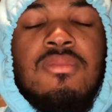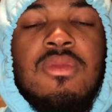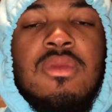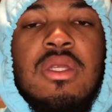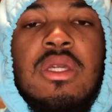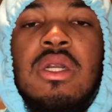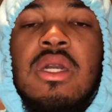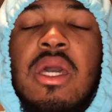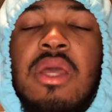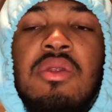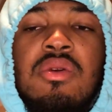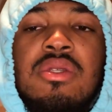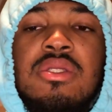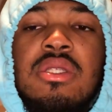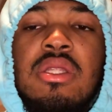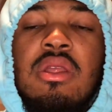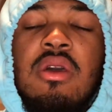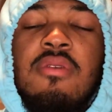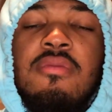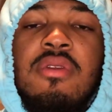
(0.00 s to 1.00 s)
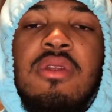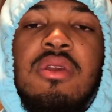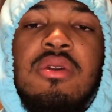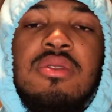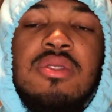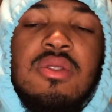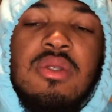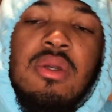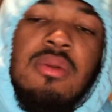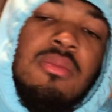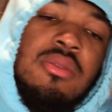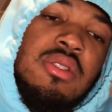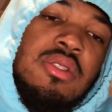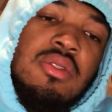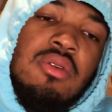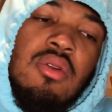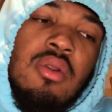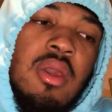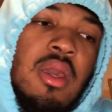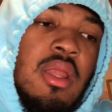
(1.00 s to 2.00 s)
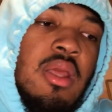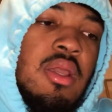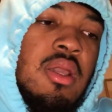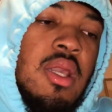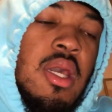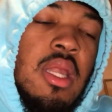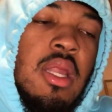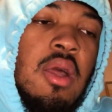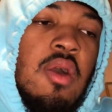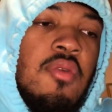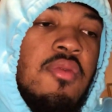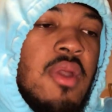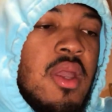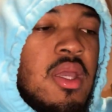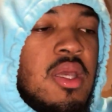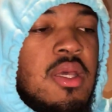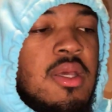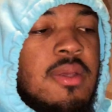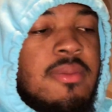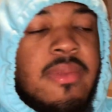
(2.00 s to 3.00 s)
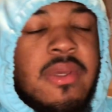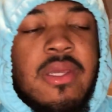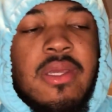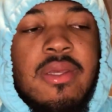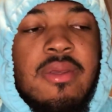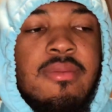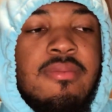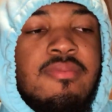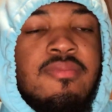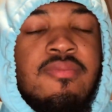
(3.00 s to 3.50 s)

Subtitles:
yeah, I know it's a long video, so I'm gonna just go ahead and cut it off right here, man.